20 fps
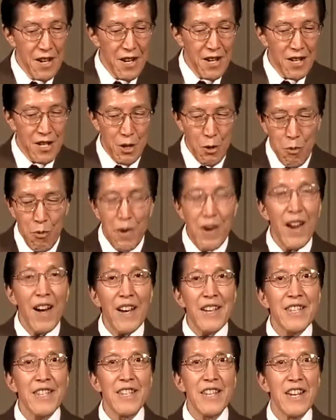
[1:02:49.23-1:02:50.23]
So what
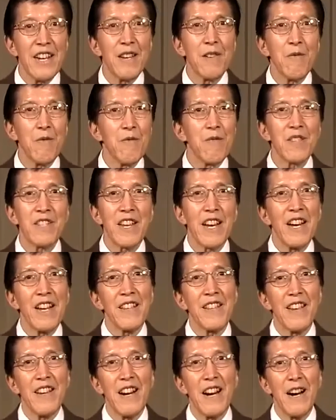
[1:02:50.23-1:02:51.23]
I did was that
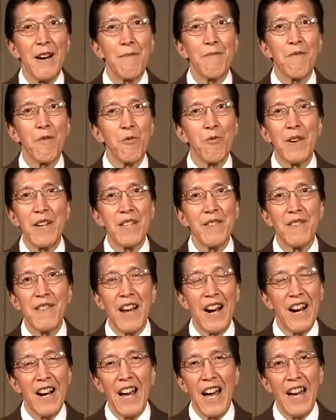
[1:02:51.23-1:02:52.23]
when
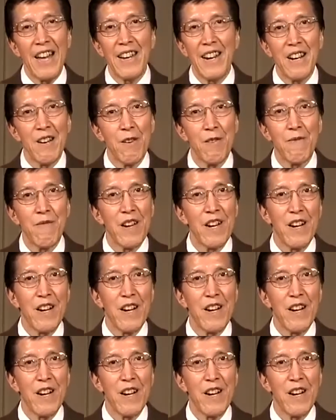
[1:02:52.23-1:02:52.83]
at our